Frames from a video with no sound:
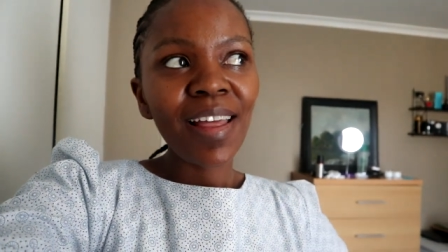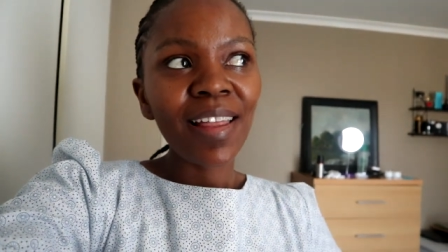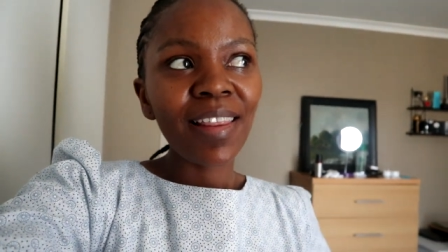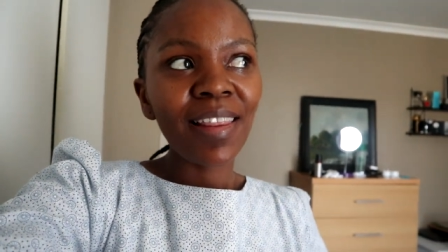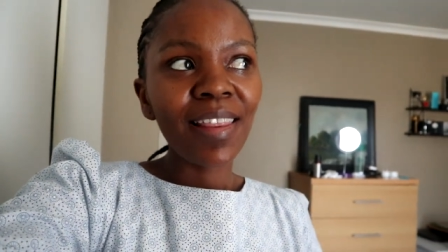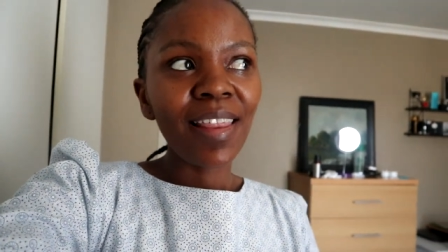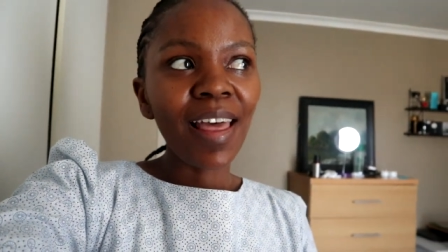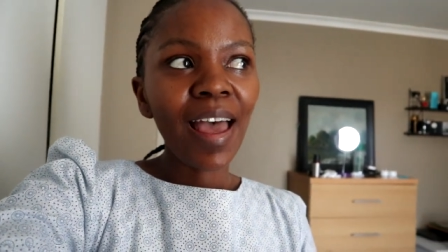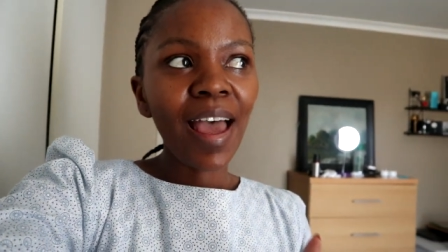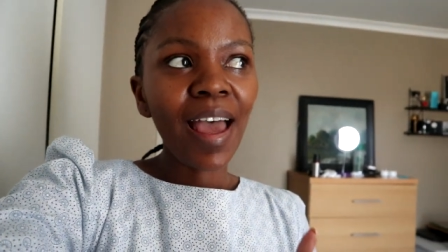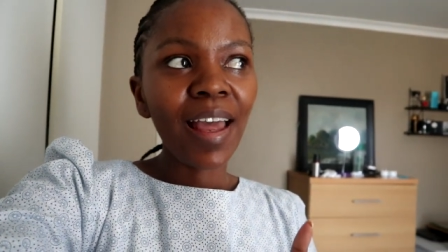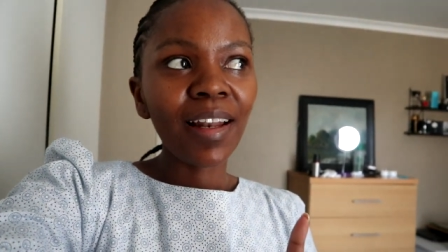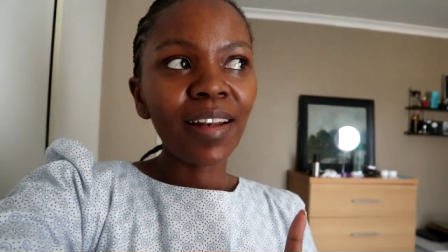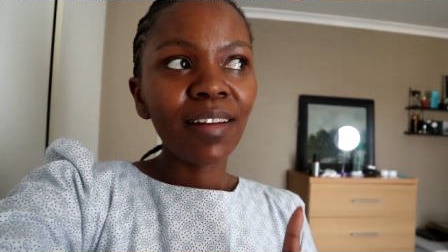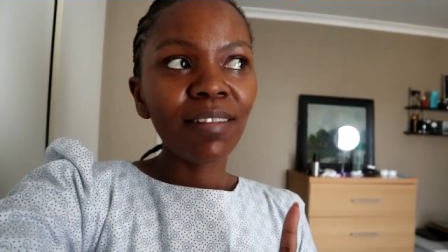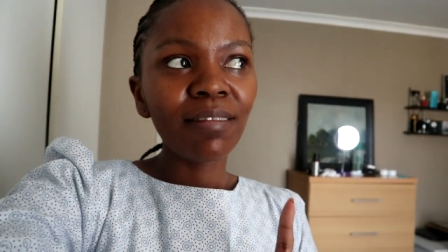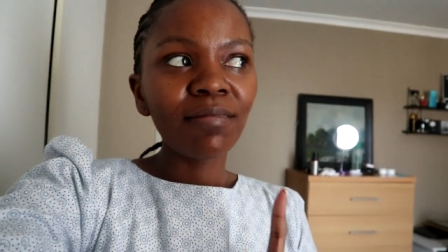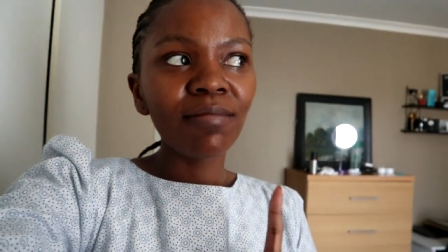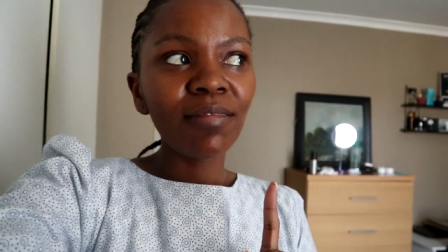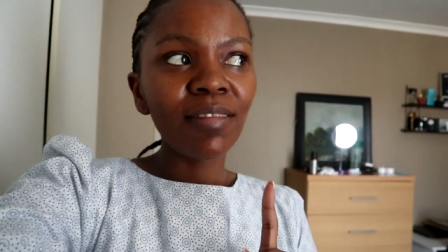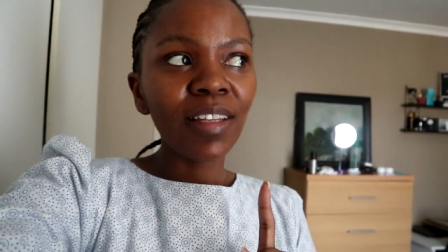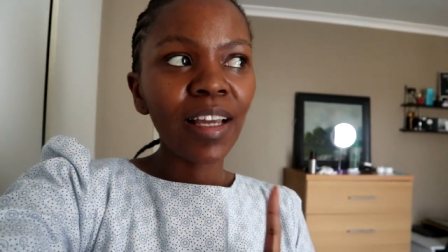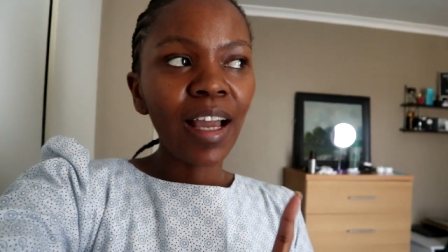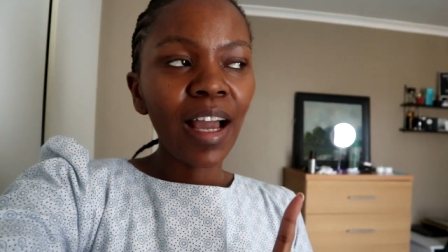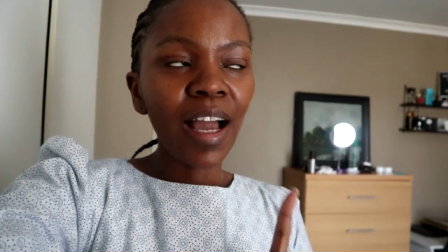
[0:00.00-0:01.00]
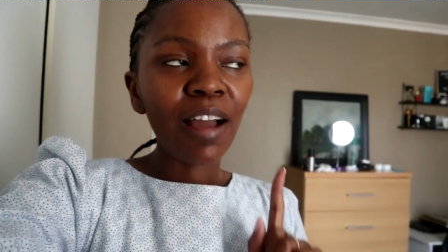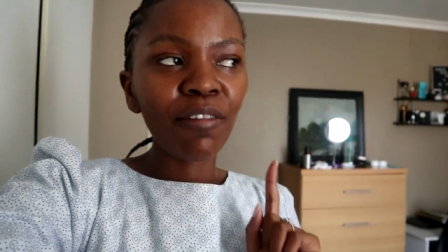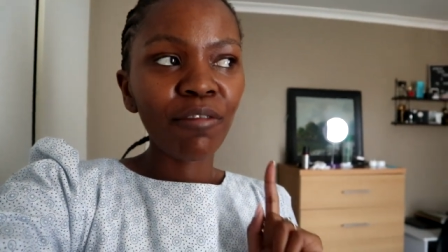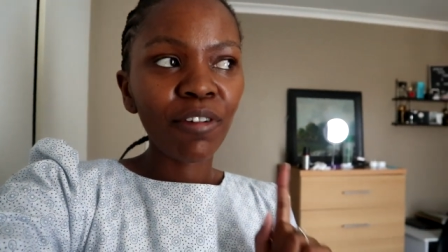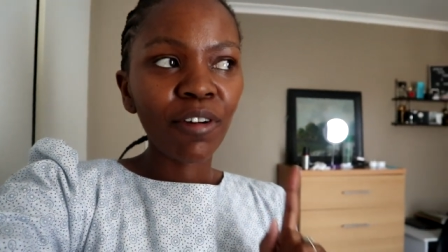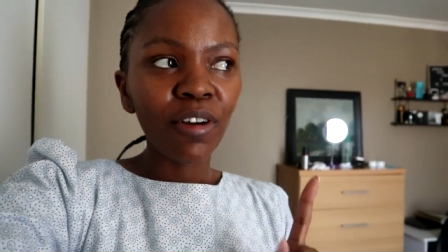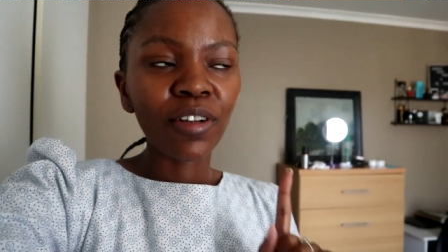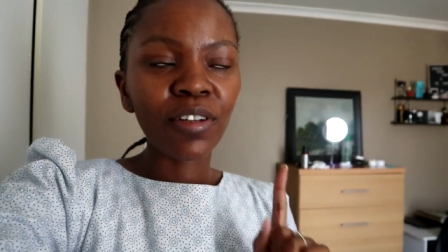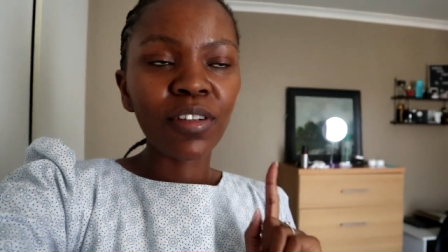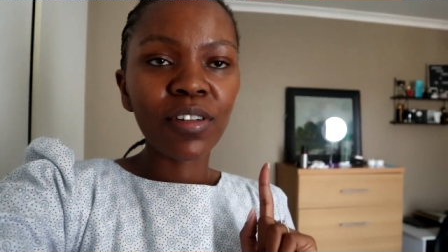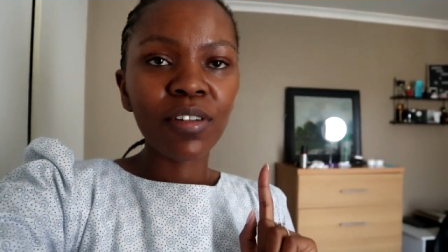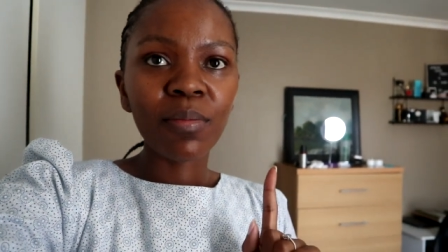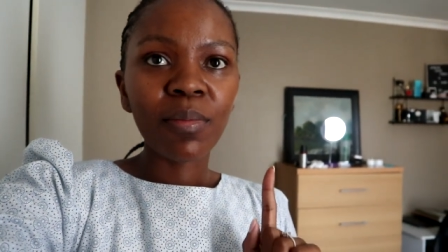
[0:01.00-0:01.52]
that the guy
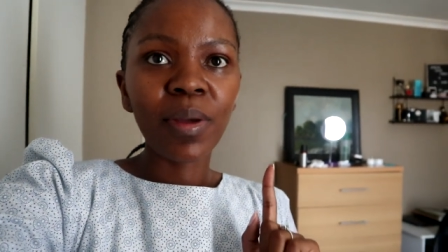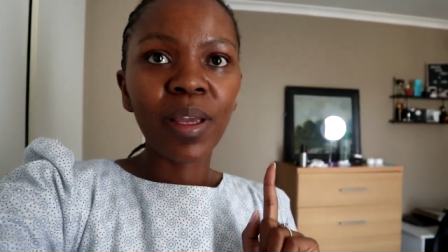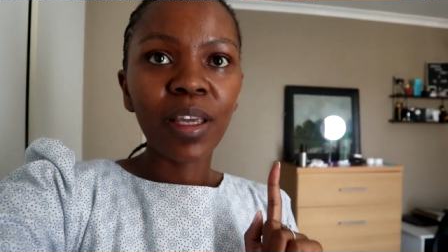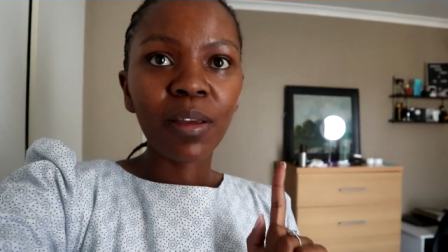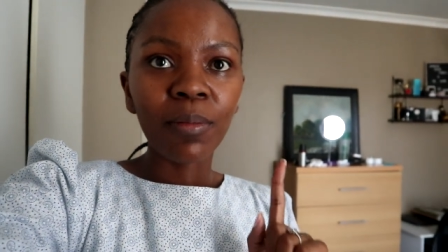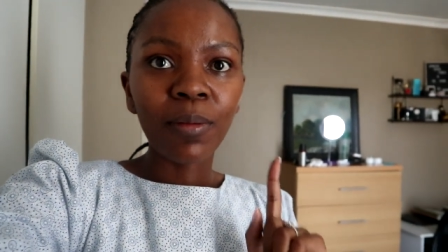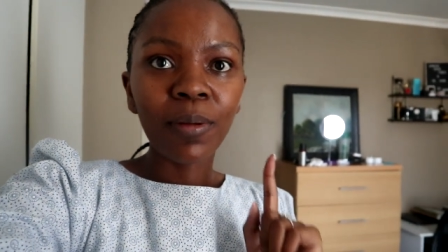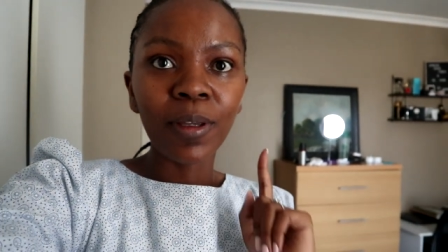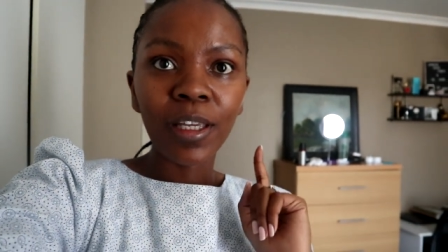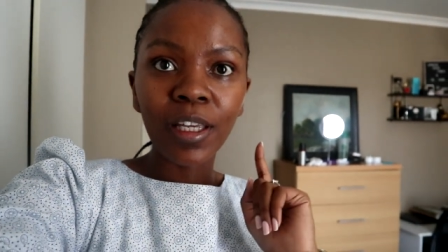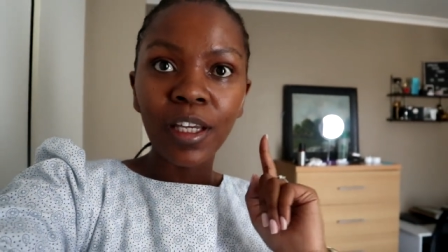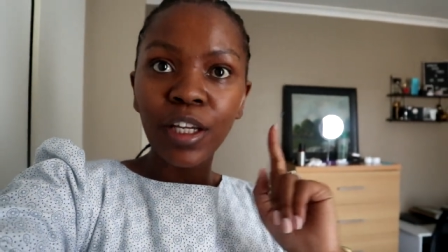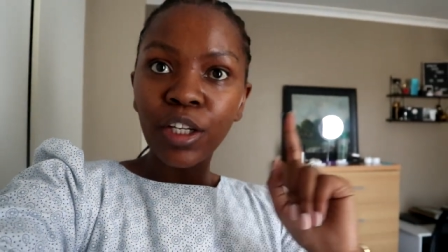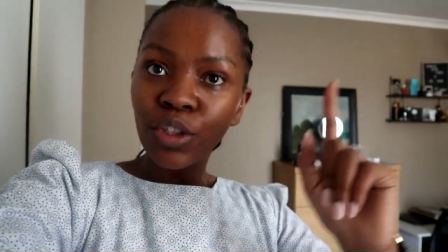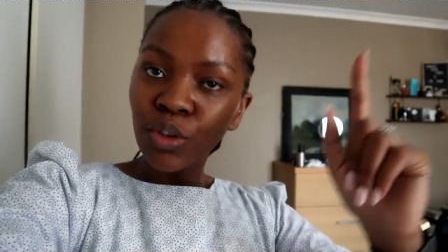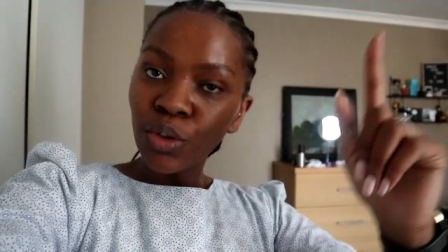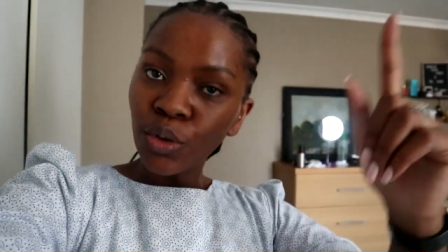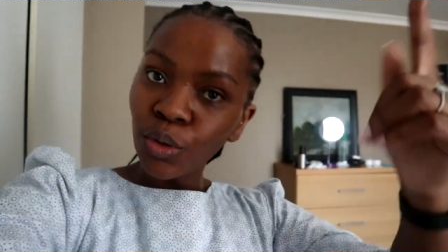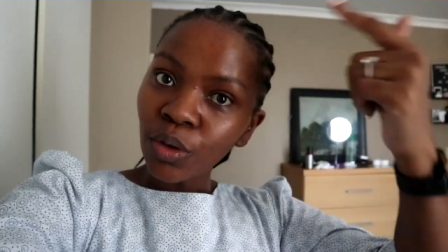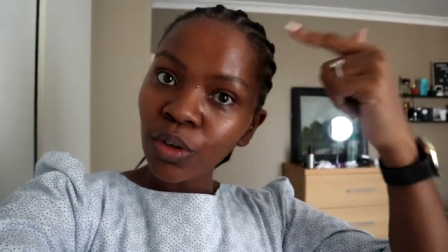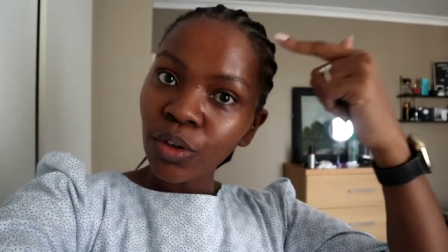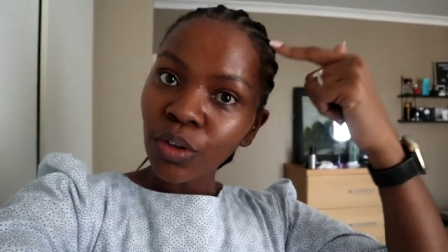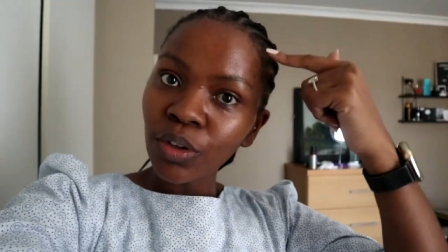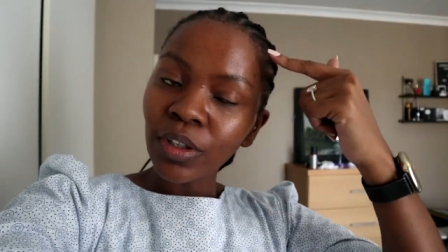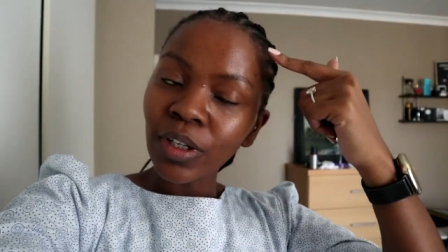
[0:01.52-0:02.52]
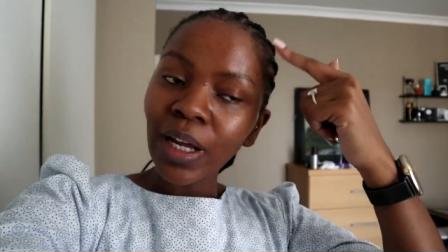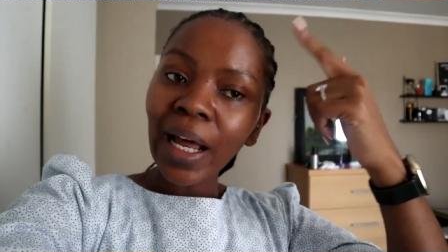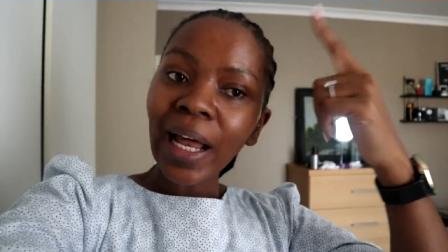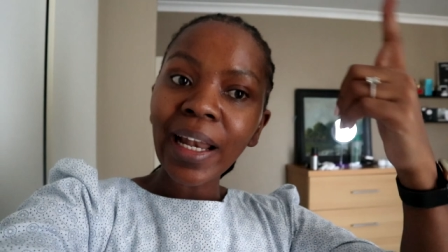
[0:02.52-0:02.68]
forgot to make me a doek,